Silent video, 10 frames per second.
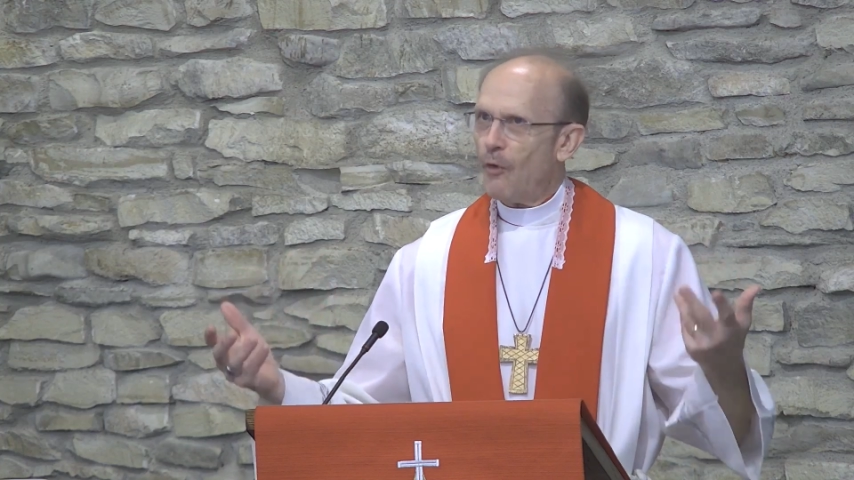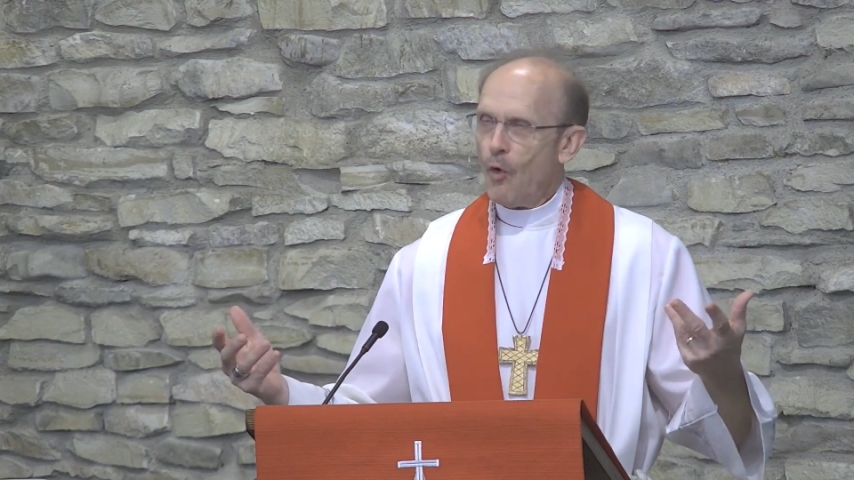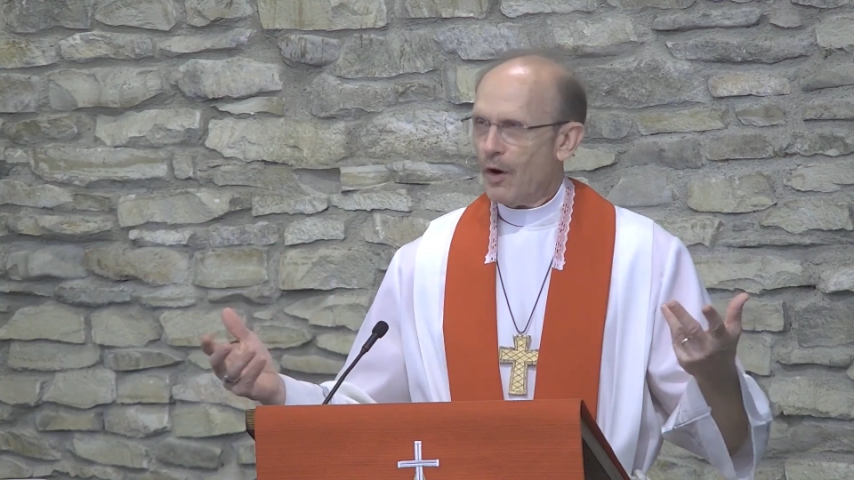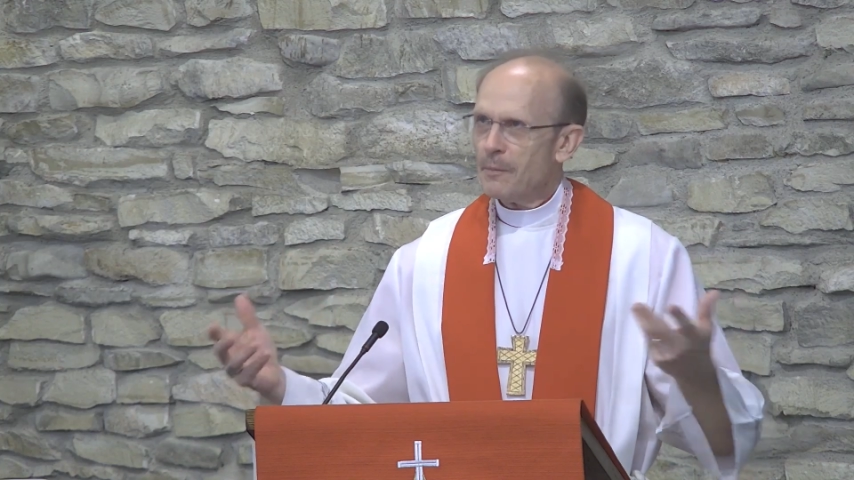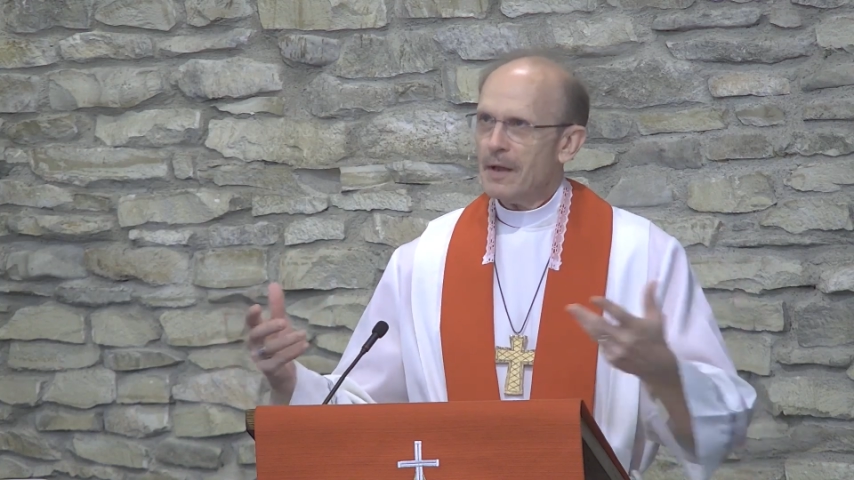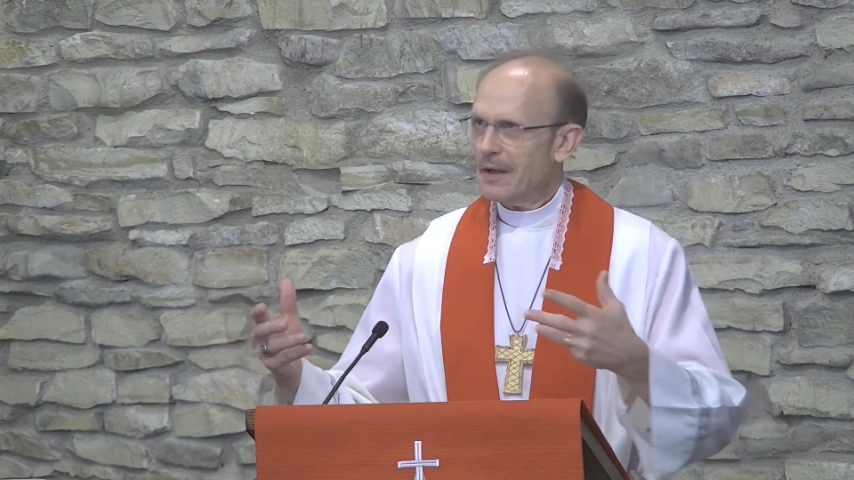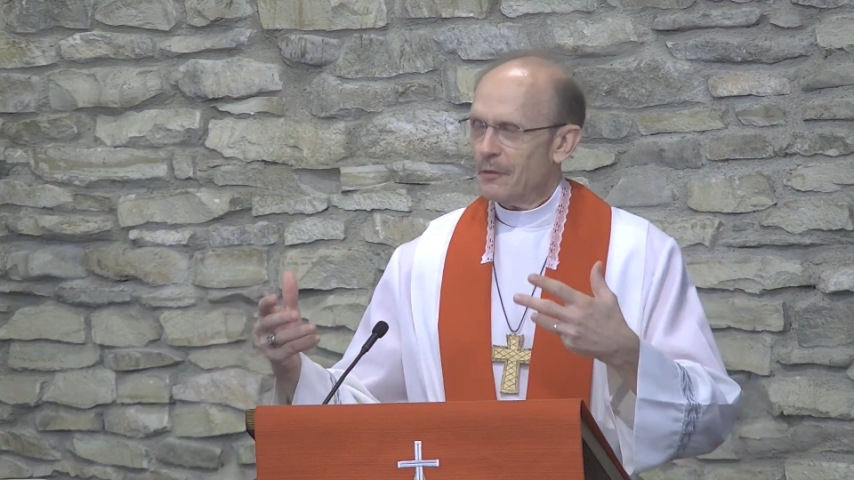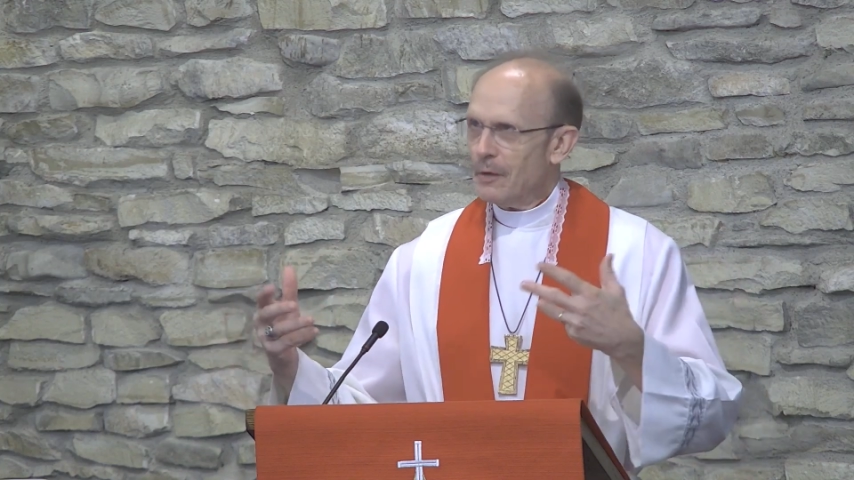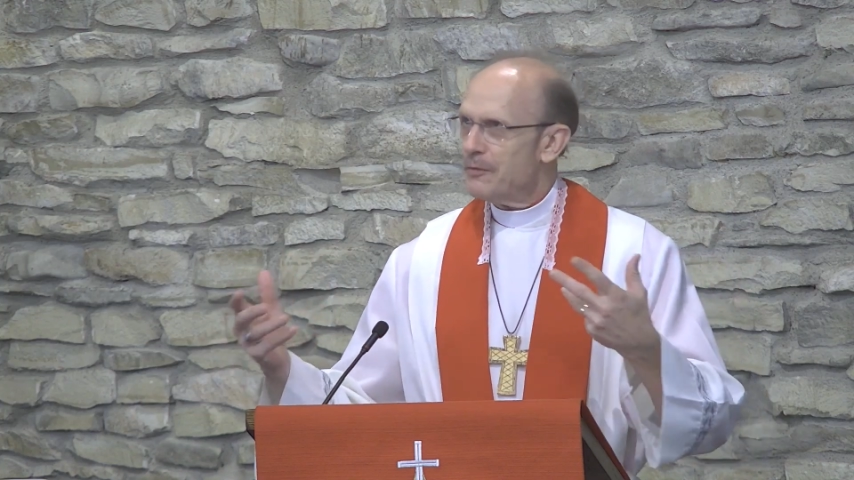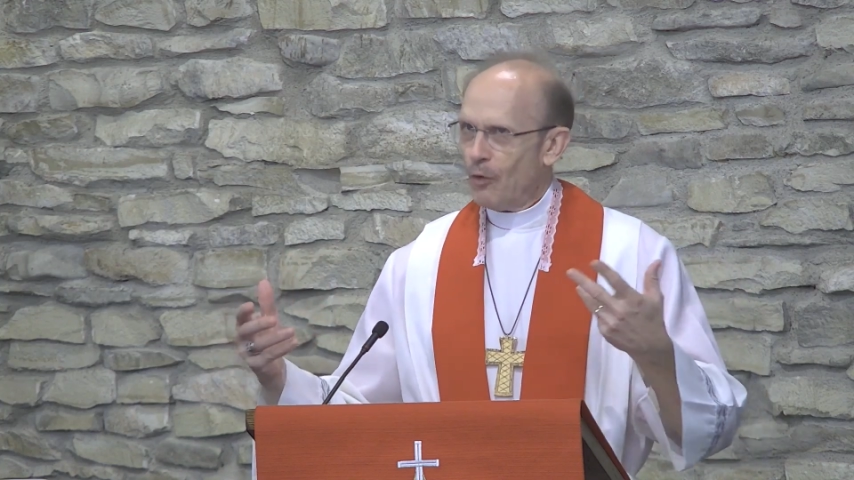form
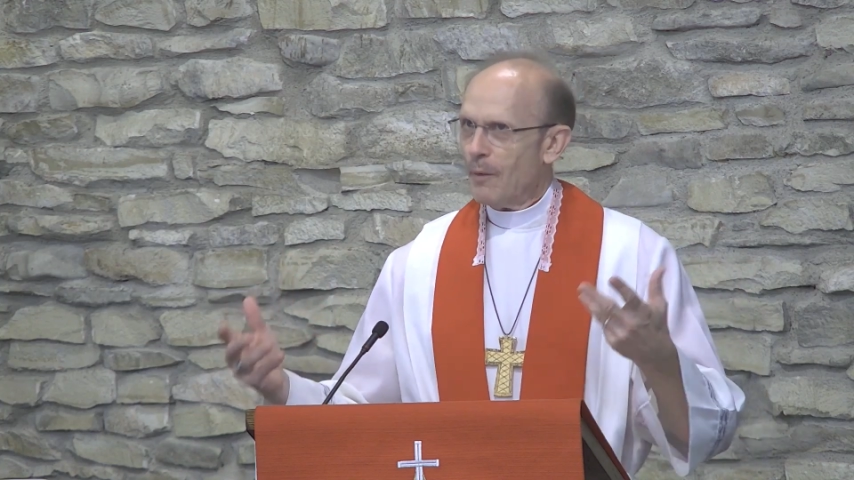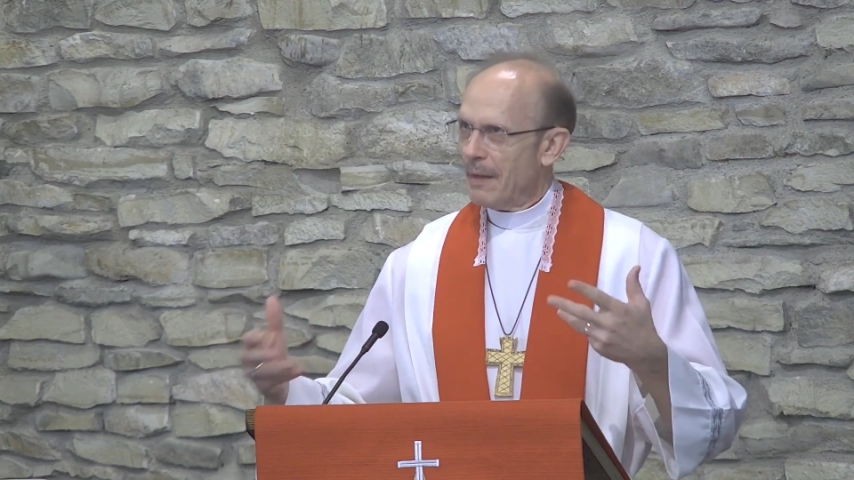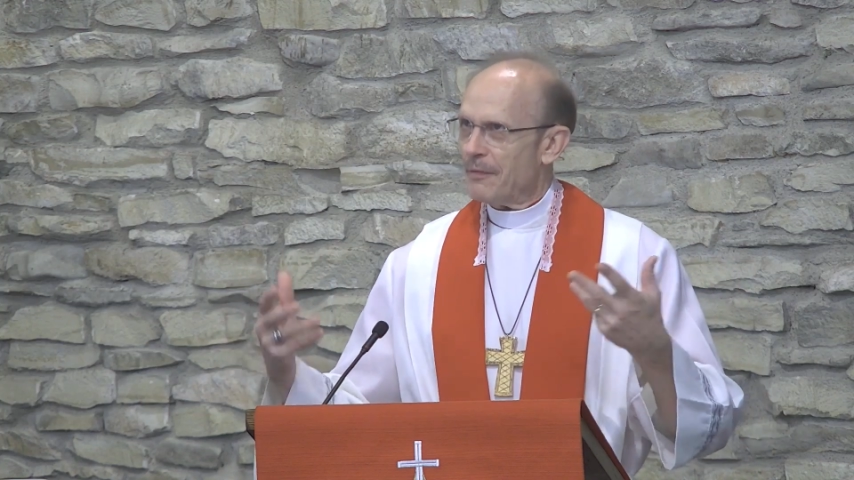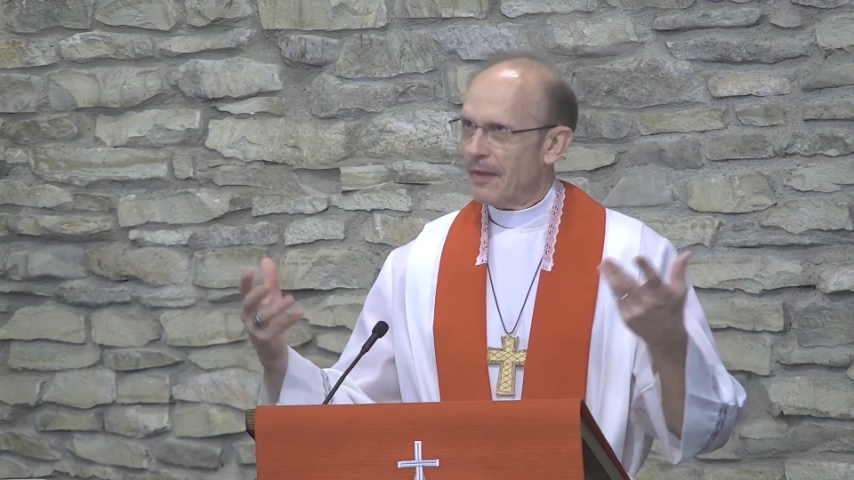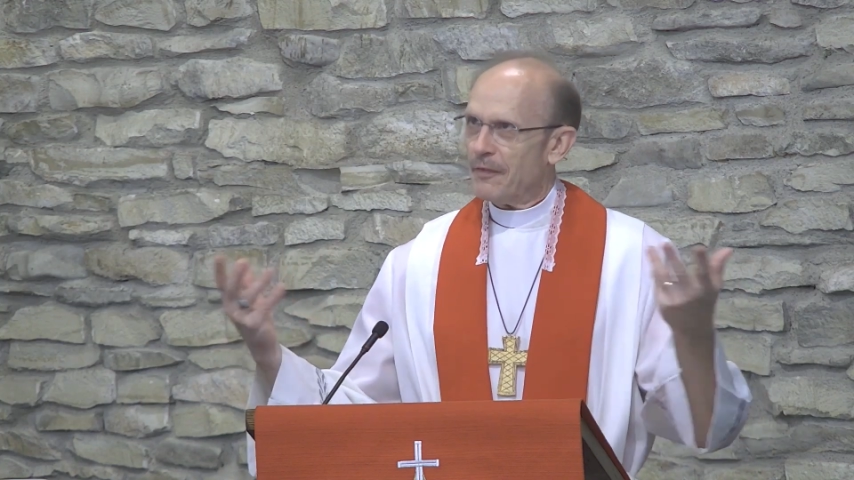reform that,